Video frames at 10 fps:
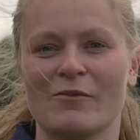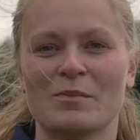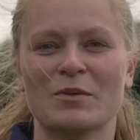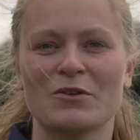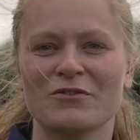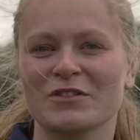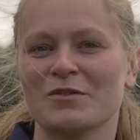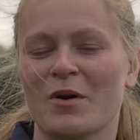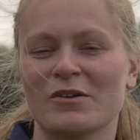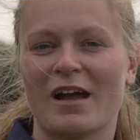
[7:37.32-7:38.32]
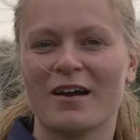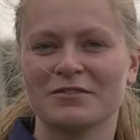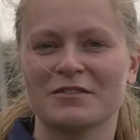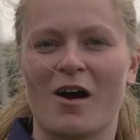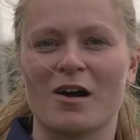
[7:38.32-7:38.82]
We maneuvered the boat out
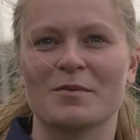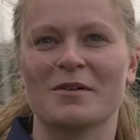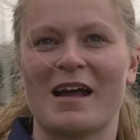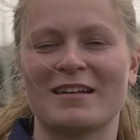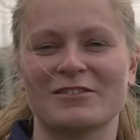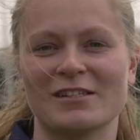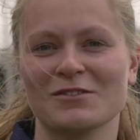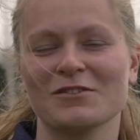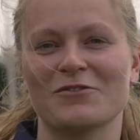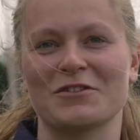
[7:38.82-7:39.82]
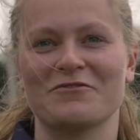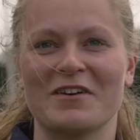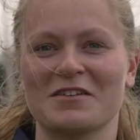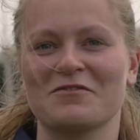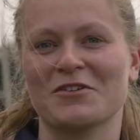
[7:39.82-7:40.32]
of the harbour and sailed for the
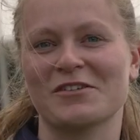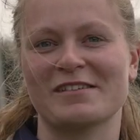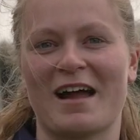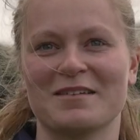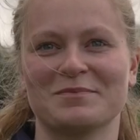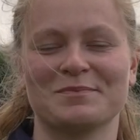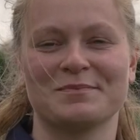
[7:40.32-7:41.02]
very first time.